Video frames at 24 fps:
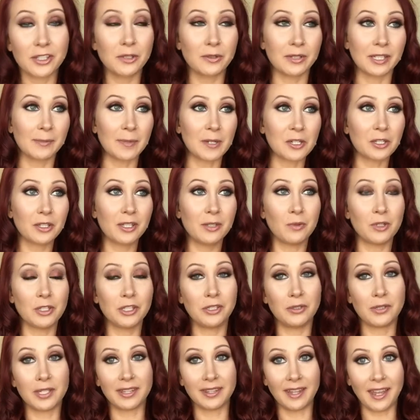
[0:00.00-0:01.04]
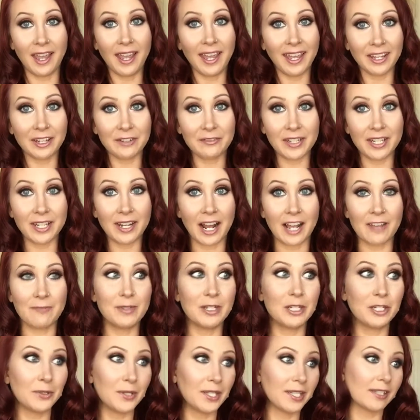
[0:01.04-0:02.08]
too, especially once you get the hang of it. I've
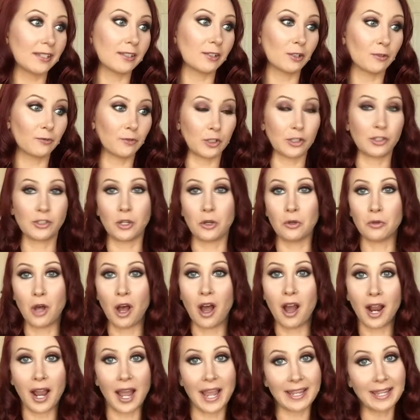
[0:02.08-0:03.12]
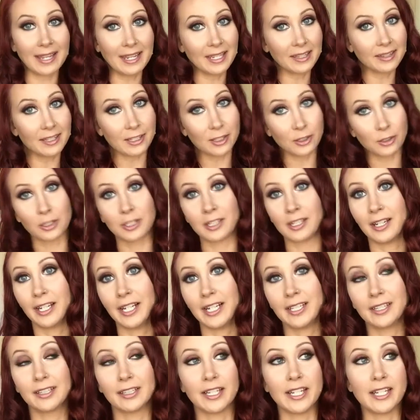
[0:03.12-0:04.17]
been doing this look for so long, I can get this look
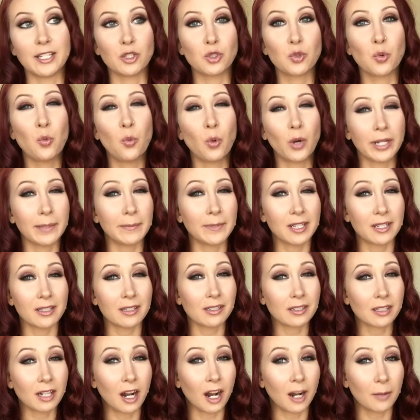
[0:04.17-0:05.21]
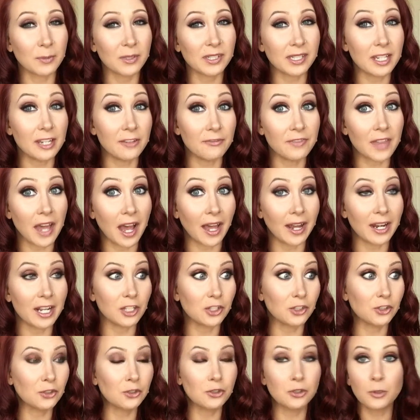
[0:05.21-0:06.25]
done in like 20 minutes tops, if that.
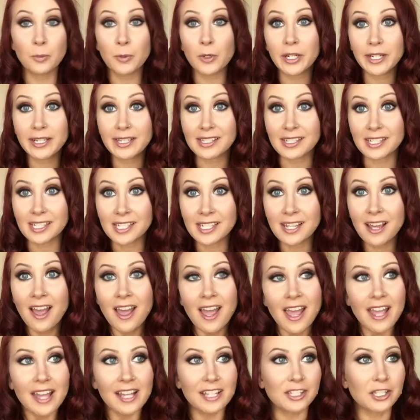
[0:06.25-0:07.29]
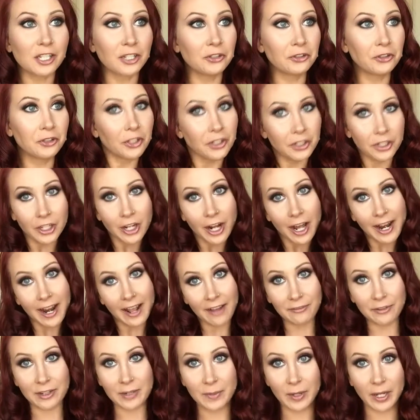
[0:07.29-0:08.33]
It's super easy. It's gonna look good on
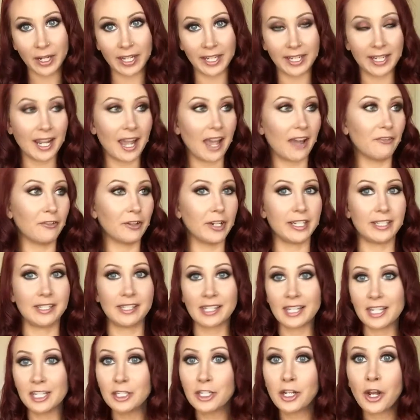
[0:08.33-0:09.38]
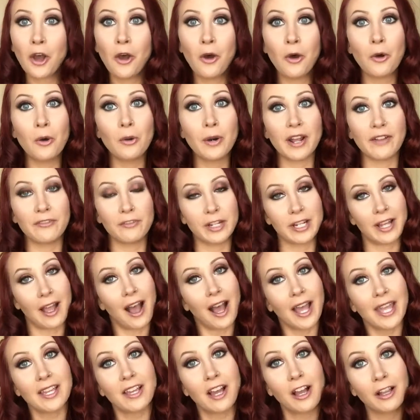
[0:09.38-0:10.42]
everybody, every skin tone, every
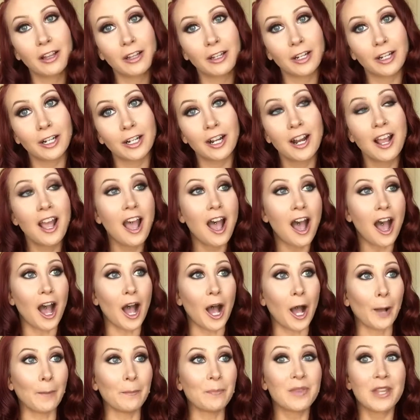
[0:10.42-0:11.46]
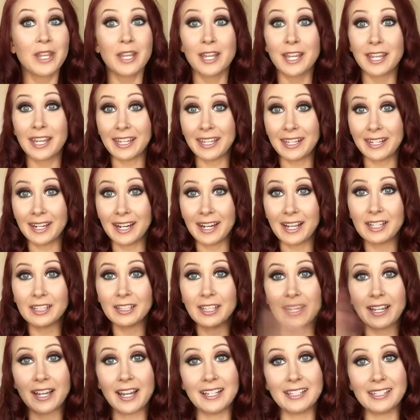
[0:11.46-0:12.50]
eye color. And
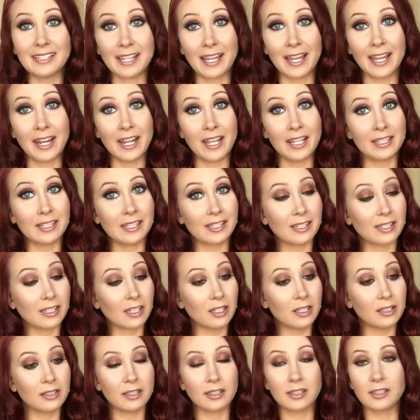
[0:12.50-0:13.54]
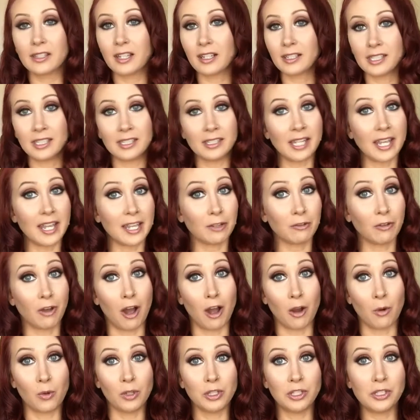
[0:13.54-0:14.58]
like I said, it doesn't take
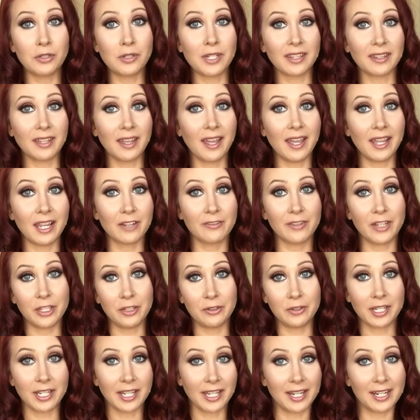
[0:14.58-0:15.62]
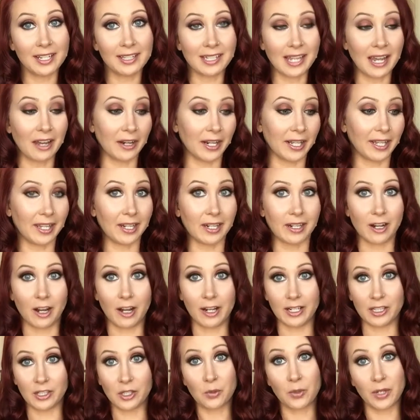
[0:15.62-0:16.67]
long. Once you get the hang of it, you can get it down and get it
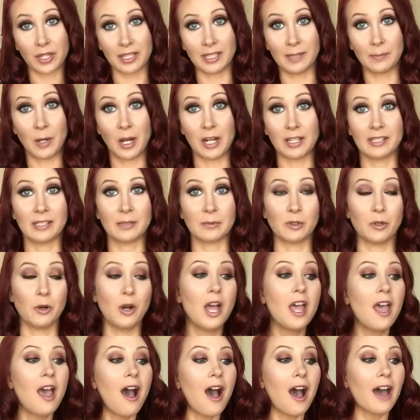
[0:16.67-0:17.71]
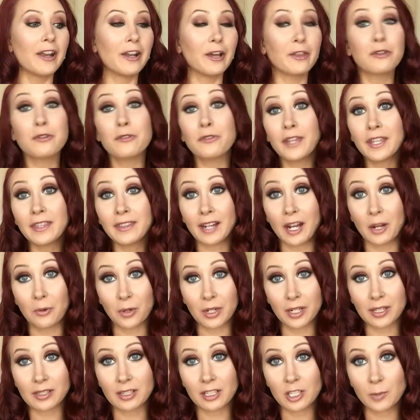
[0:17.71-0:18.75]
on as quick as possible. Another thing that I
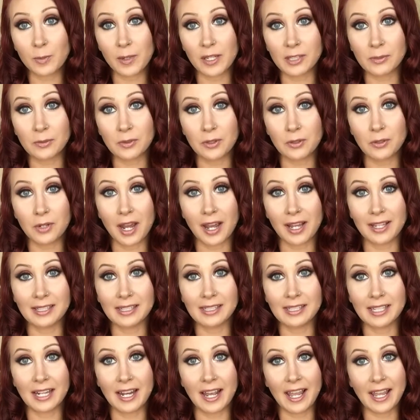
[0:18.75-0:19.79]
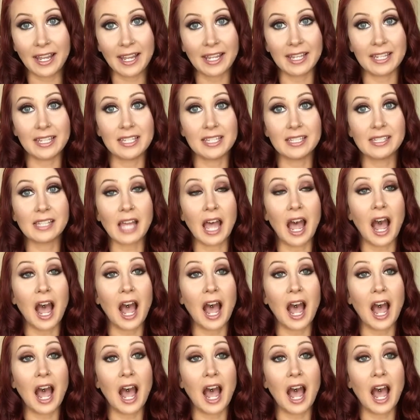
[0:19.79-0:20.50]
wanna touch base with you guys today is